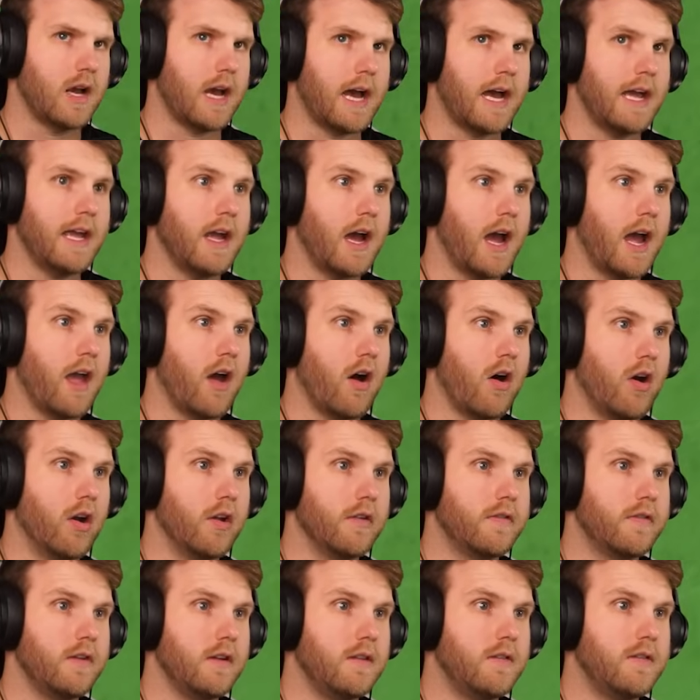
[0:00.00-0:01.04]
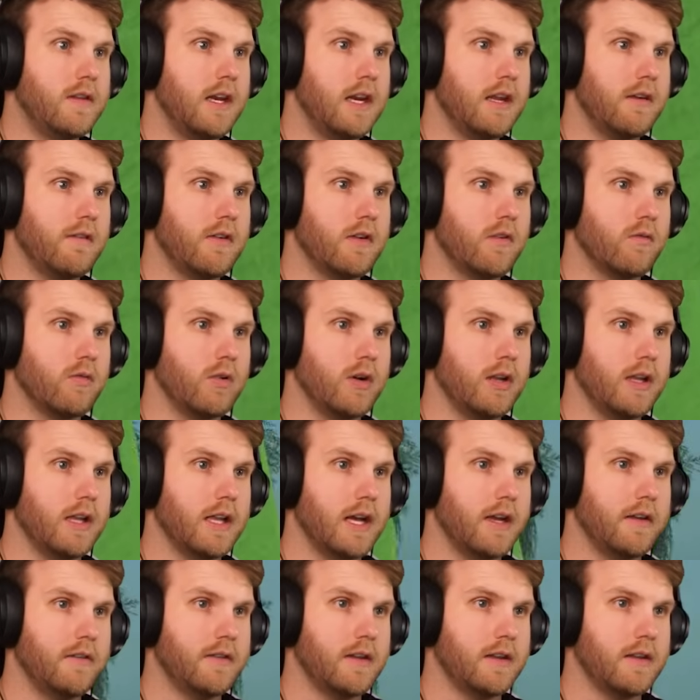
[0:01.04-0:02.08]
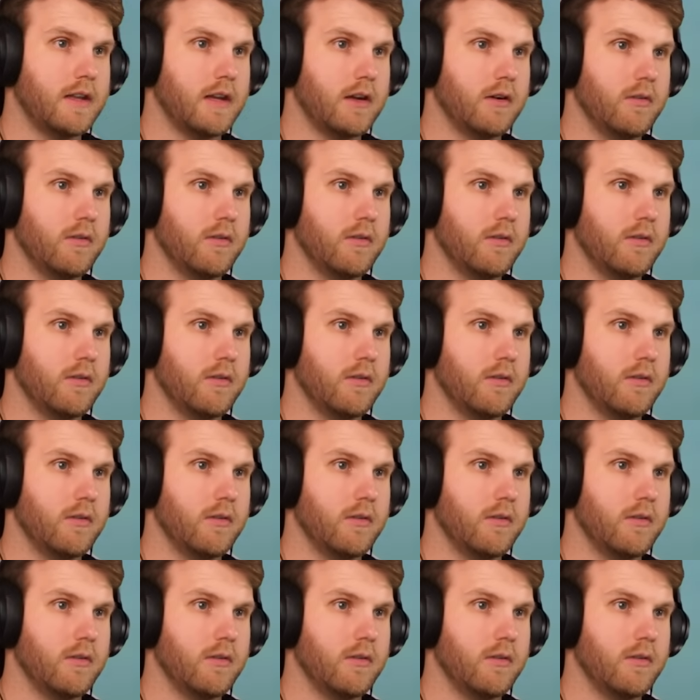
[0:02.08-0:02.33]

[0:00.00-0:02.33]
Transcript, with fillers: I honestly didn't even realize that there